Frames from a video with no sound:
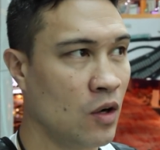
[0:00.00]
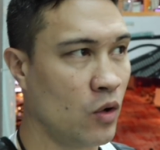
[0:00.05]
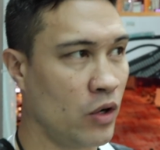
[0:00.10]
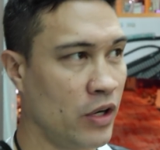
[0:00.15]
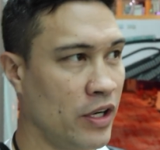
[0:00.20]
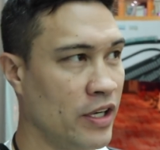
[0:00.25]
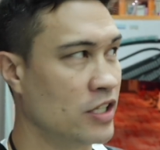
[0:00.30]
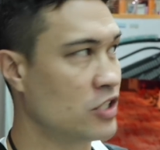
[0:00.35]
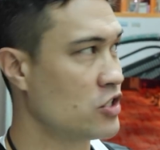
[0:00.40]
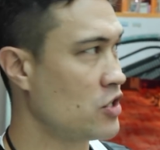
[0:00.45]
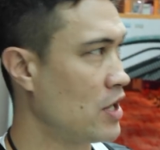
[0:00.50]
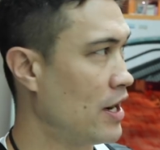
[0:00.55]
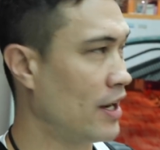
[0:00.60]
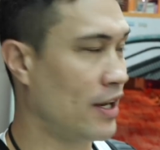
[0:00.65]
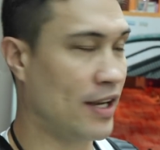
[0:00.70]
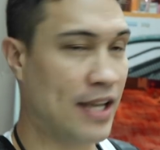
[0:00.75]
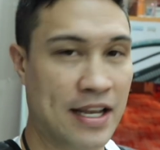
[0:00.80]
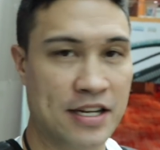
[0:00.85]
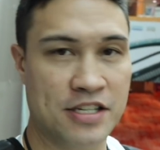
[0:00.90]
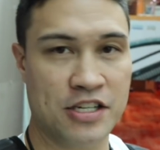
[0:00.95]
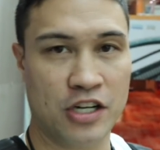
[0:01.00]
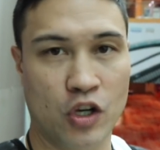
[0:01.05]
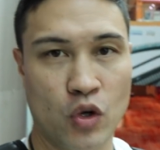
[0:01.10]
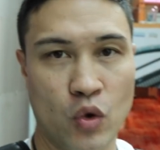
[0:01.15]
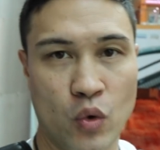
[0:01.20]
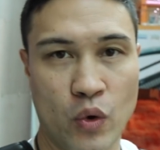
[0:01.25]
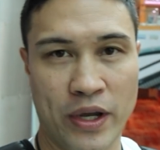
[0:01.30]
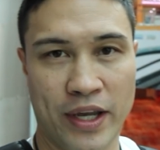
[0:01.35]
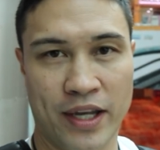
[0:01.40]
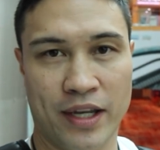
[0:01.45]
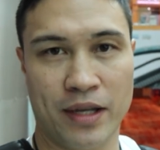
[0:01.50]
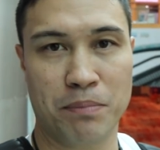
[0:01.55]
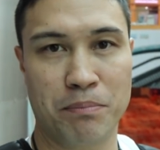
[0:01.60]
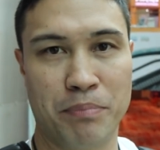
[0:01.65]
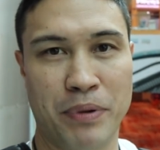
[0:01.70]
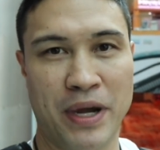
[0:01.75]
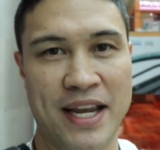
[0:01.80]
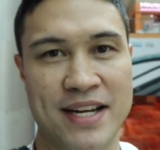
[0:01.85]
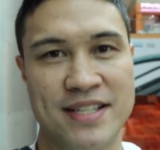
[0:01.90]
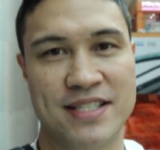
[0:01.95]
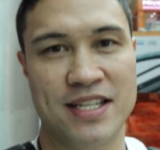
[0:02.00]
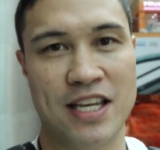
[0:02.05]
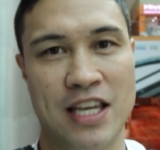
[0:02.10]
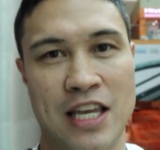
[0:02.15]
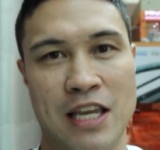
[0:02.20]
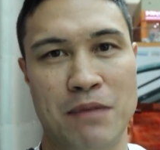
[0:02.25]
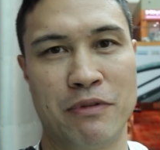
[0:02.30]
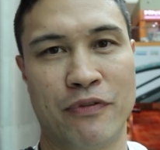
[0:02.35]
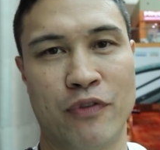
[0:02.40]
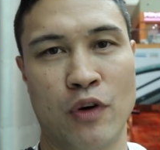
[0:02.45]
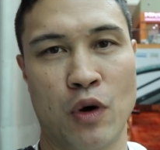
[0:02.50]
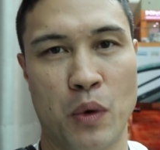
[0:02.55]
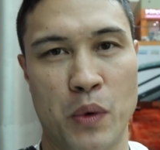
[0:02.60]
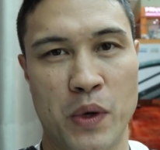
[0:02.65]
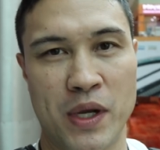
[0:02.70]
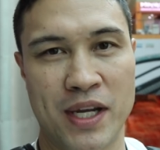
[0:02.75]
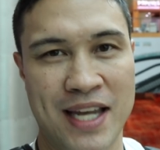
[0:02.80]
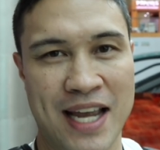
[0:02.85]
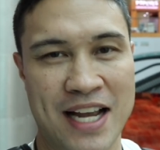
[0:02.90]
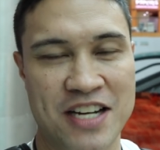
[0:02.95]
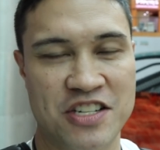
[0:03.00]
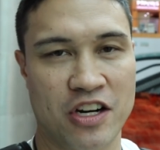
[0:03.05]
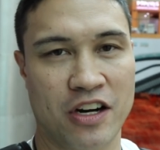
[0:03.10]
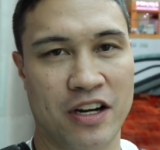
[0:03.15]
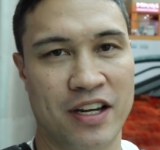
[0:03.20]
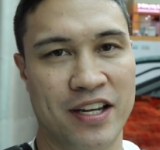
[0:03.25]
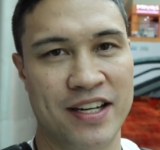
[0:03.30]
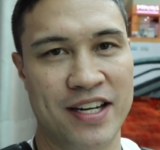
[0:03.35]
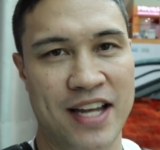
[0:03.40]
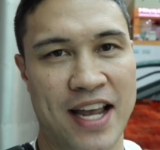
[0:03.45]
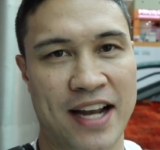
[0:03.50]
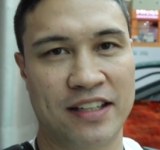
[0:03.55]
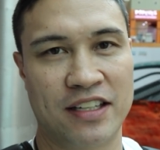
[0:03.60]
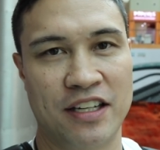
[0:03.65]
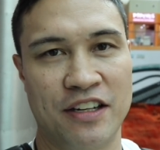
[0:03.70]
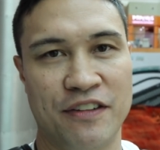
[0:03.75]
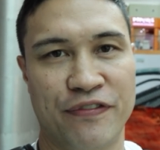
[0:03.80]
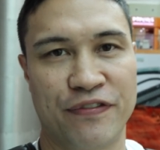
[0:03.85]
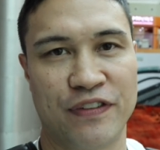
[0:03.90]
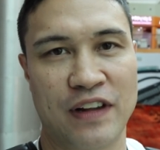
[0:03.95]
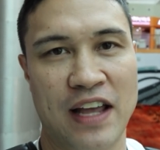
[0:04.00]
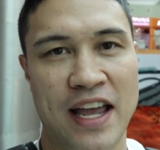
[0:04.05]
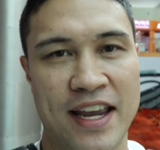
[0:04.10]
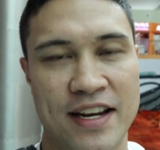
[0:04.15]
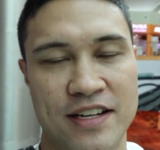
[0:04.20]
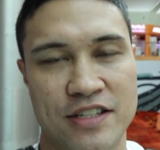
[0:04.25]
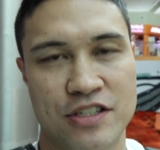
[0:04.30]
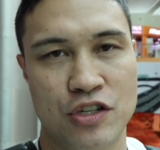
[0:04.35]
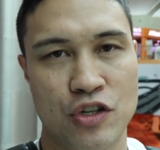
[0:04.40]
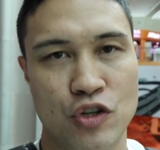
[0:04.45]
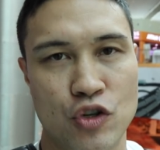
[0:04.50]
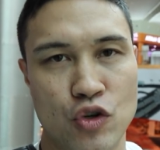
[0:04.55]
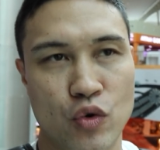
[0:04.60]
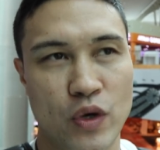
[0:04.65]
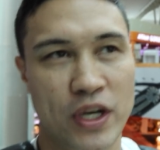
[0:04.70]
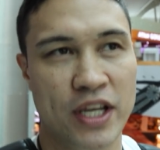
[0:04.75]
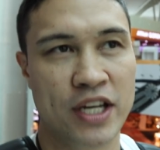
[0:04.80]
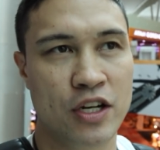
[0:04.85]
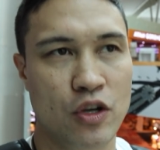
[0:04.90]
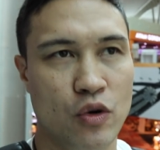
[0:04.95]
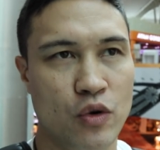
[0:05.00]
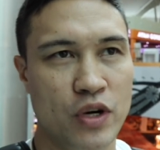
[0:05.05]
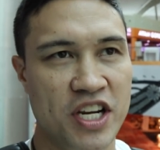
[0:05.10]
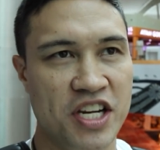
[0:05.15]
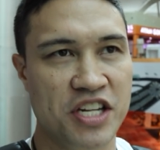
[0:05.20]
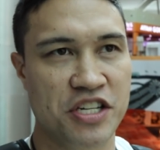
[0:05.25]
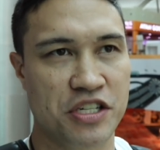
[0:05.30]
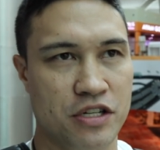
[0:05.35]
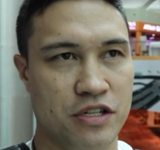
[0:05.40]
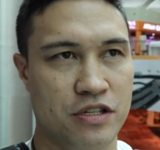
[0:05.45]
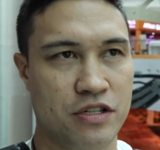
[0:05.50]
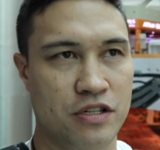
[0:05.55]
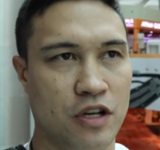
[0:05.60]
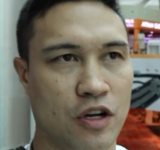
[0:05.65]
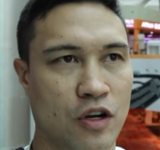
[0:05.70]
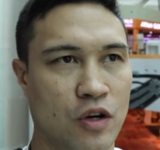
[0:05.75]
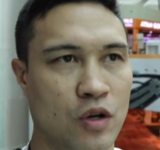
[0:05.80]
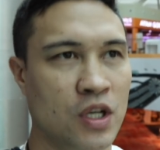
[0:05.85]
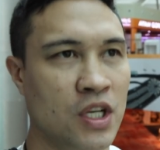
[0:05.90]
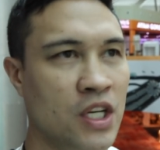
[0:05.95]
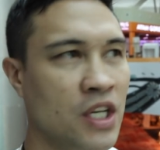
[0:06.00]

We're gonna try to catch a quick bite to eat before we catch our connecting flight to Indonesia. So